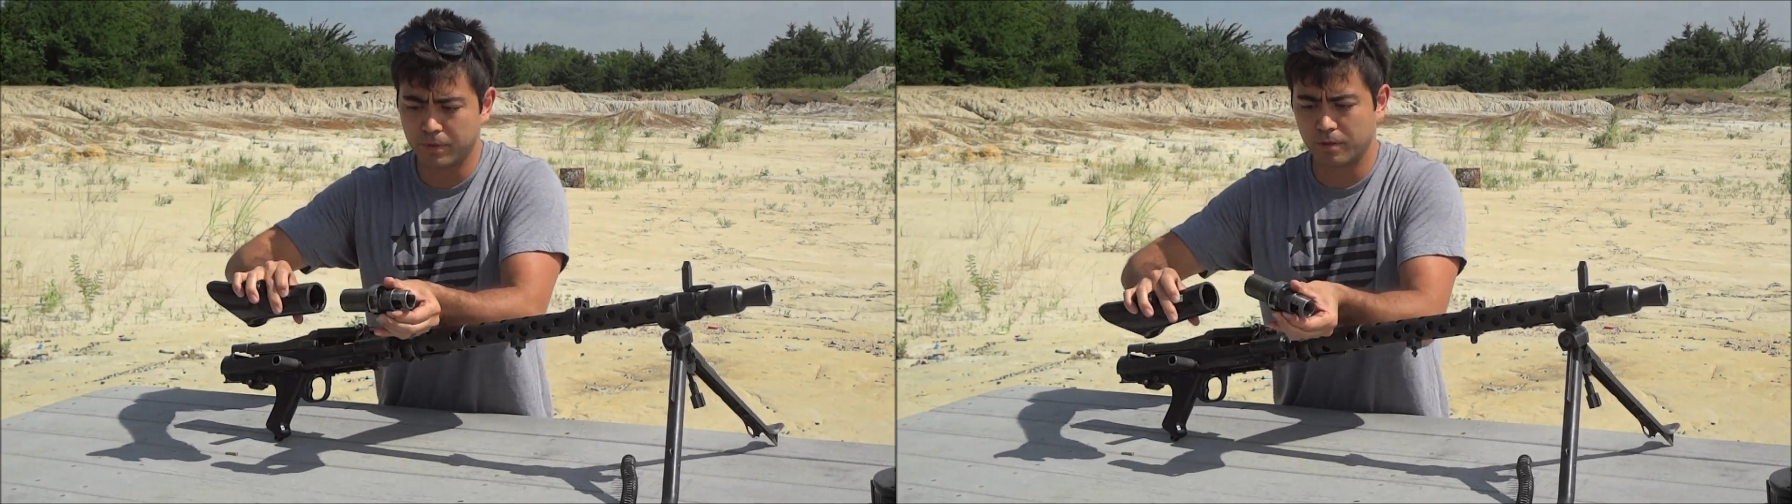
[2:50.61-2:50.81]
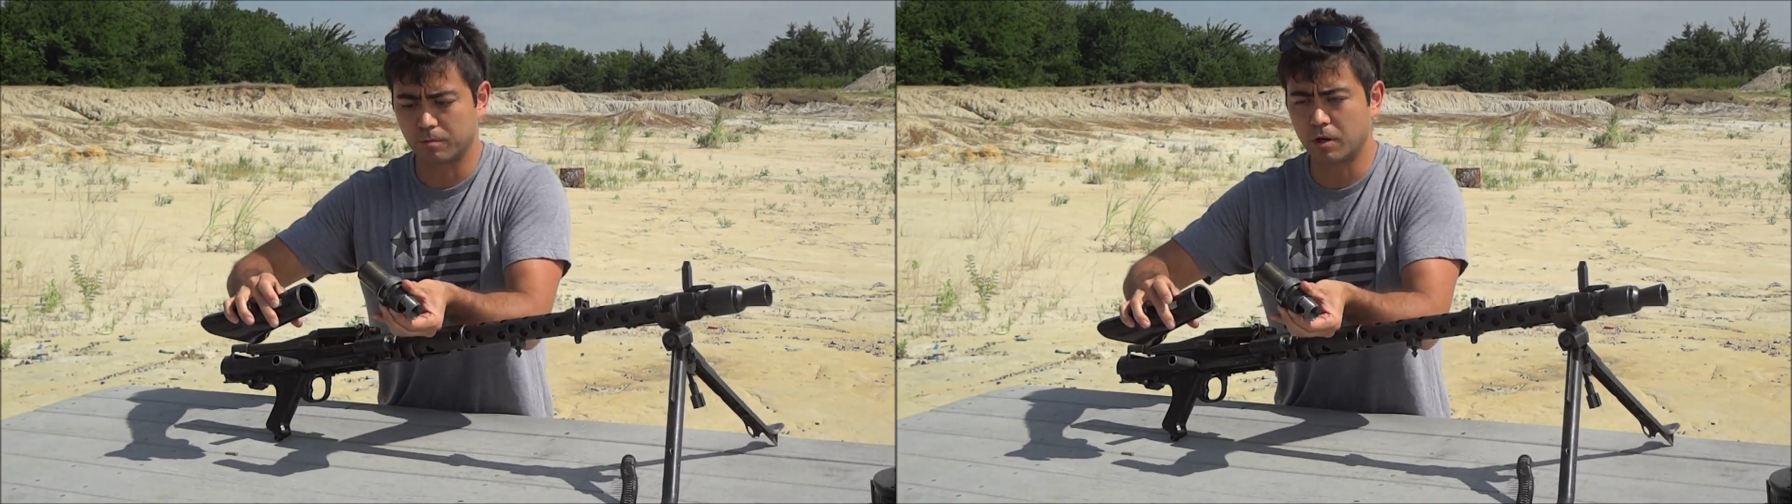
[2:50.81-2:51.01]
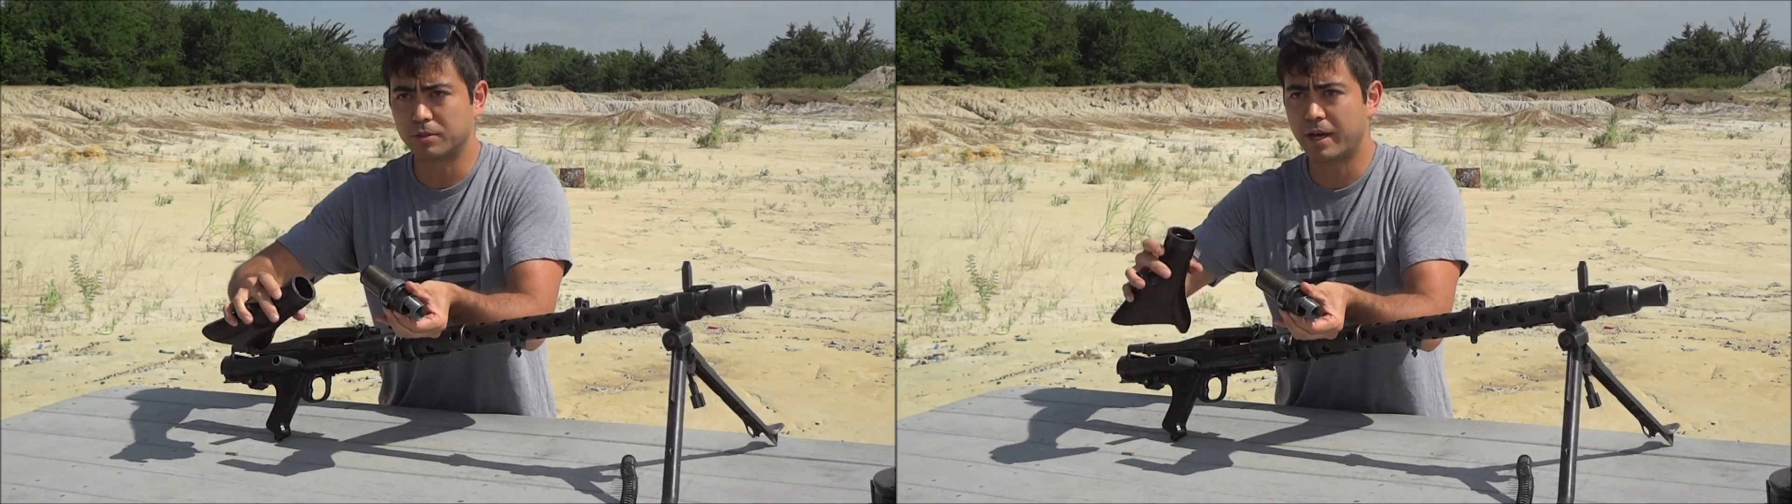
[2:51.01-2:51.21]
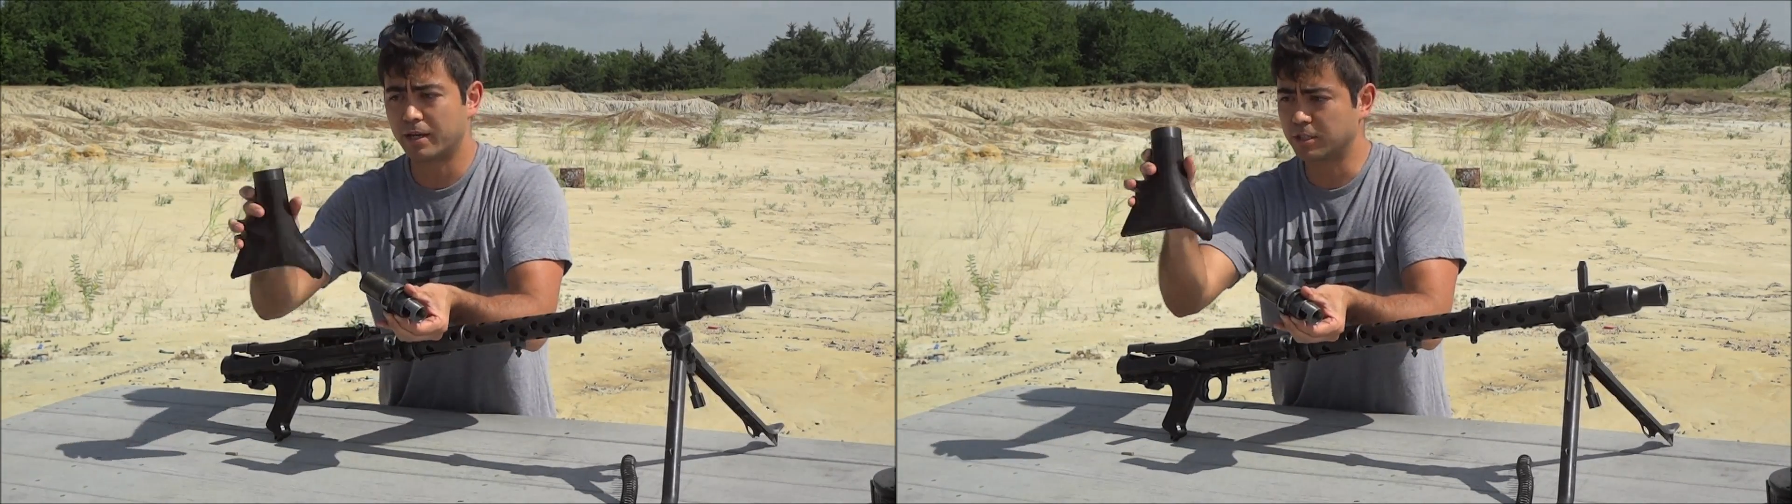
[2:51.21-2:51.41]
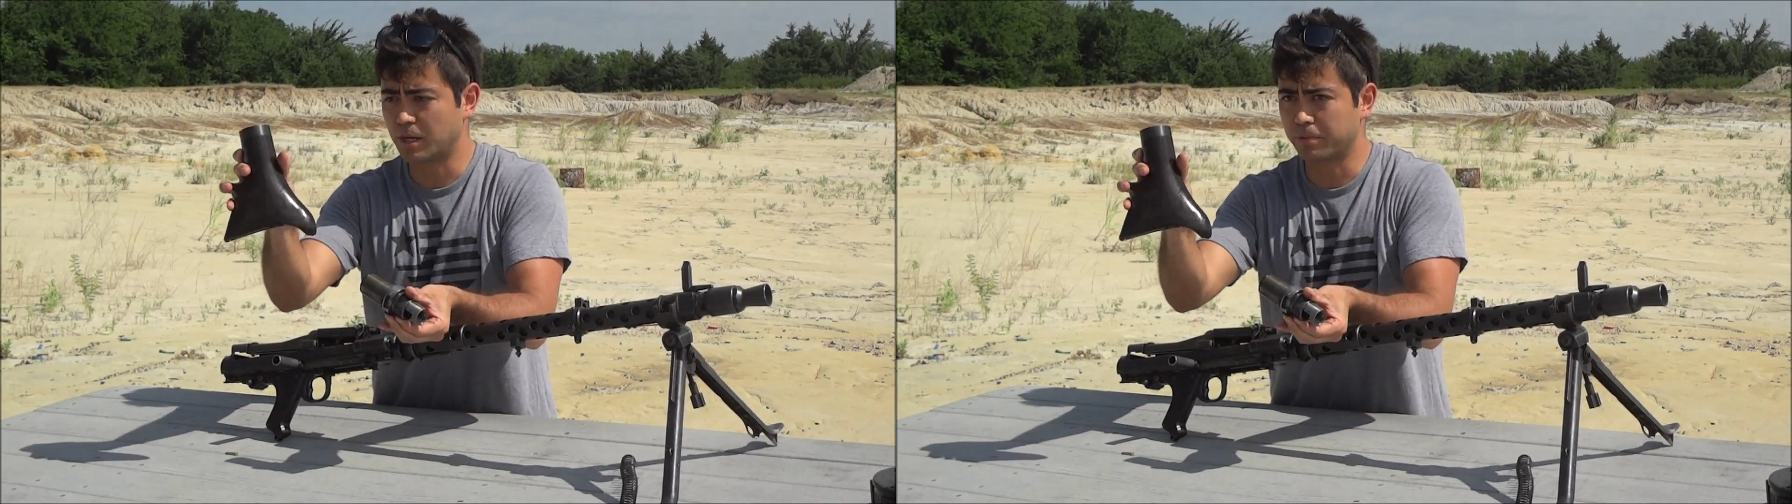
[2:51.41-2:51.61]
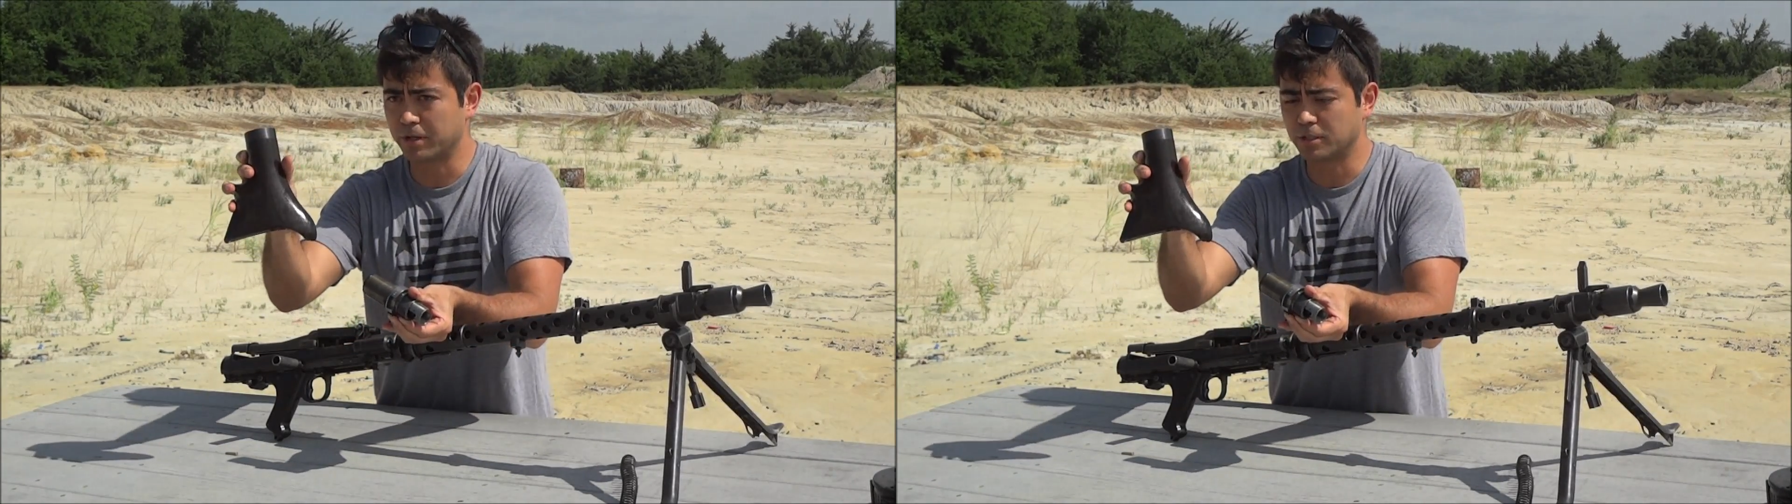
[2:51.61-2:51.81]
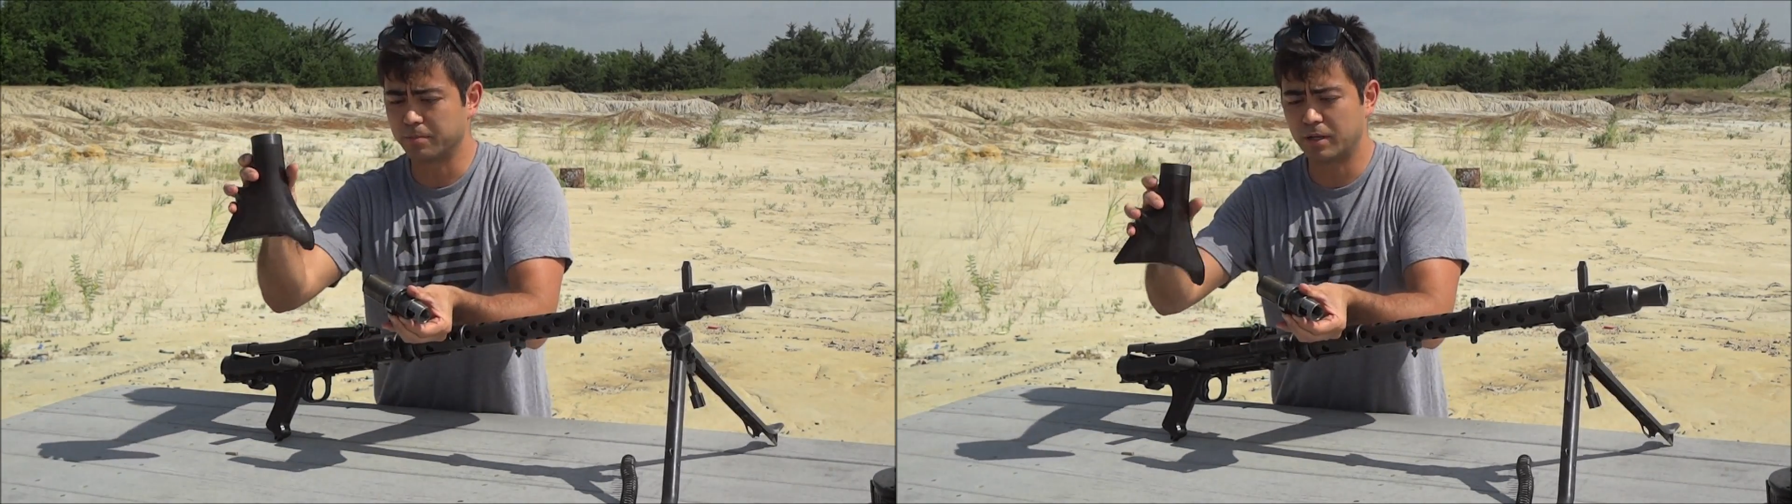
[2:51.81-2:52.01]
and rotate, separates the